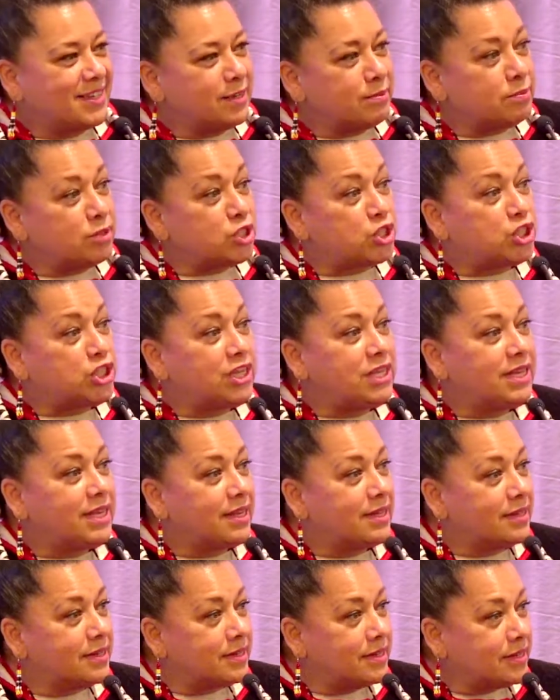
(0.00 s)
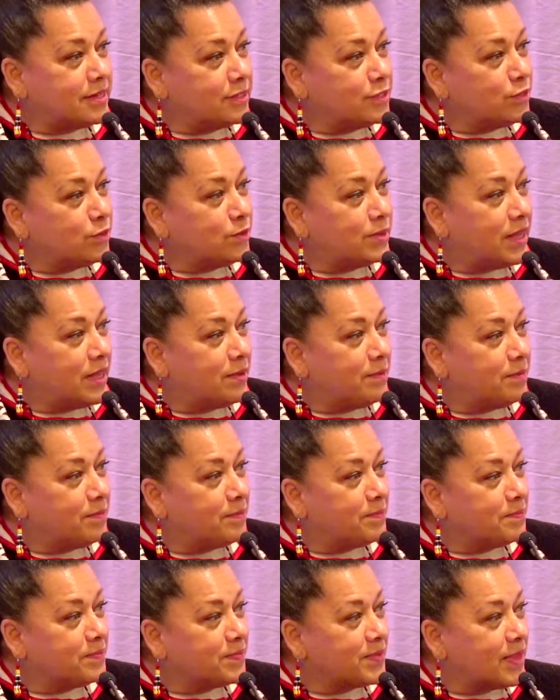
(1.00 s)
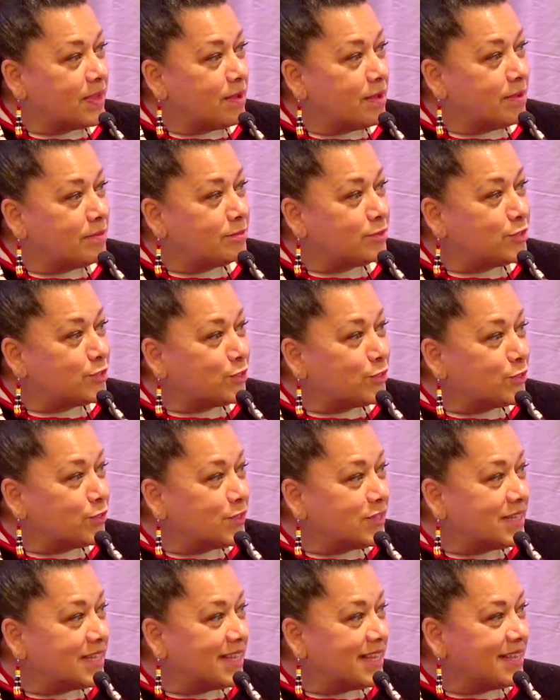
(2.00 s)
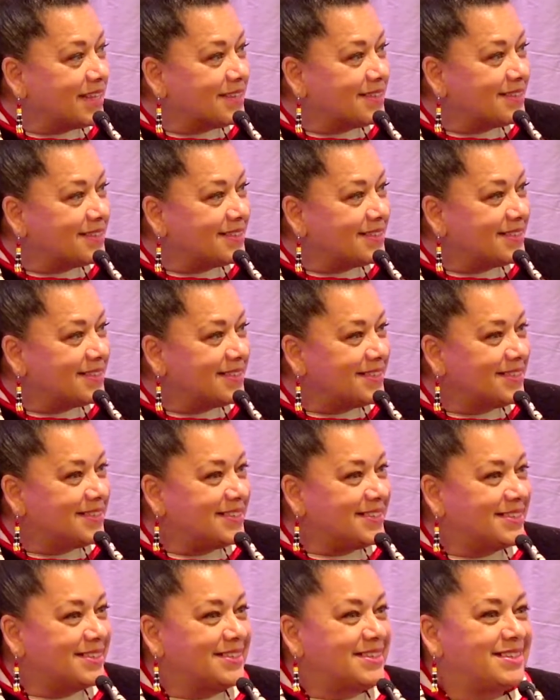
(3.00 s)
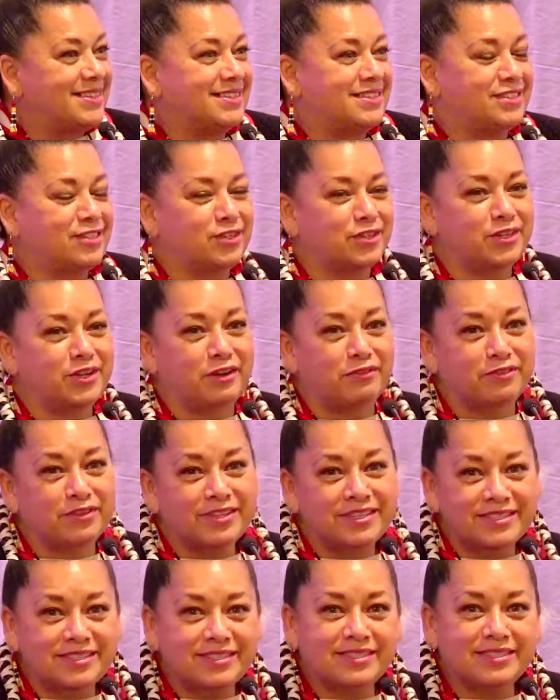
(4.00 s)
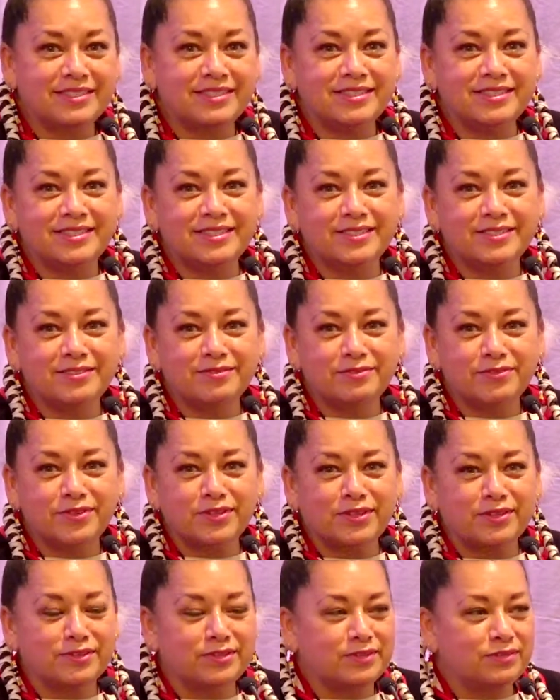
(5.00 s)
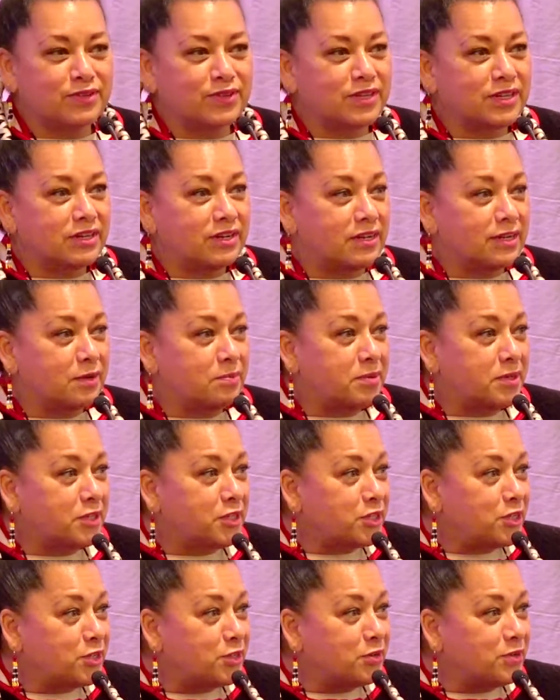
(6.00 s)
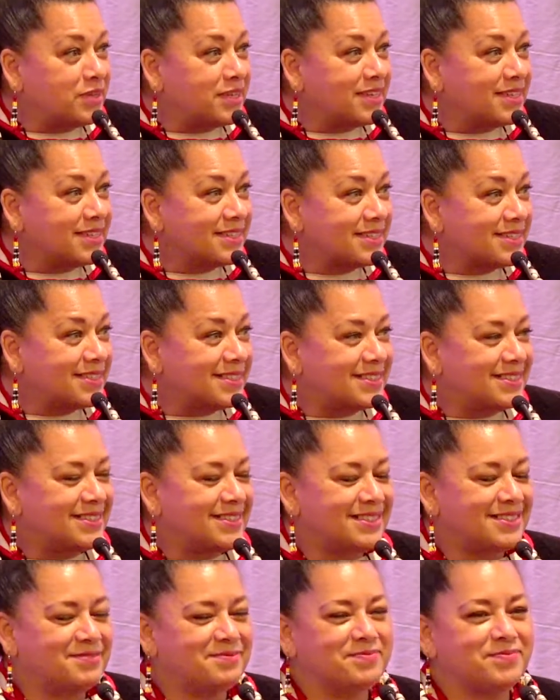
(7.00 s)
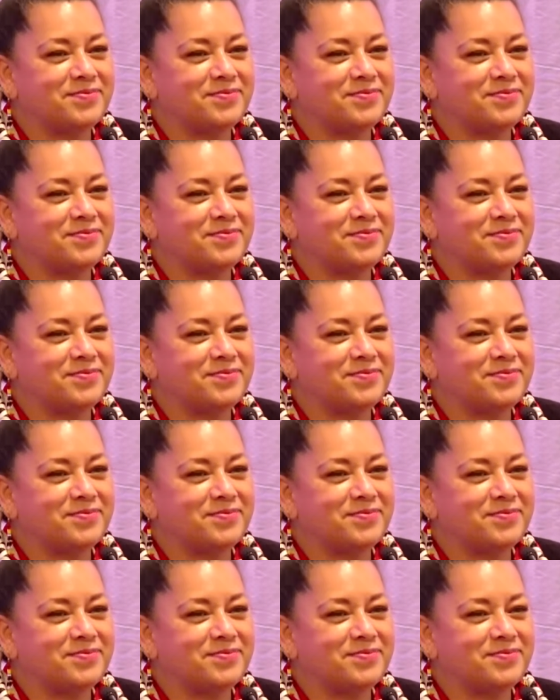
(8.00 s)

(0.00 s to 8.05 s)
Mashikin and Dodem, I'm Turtle Clan. It's our governance system, for those of you that are a little bit curious.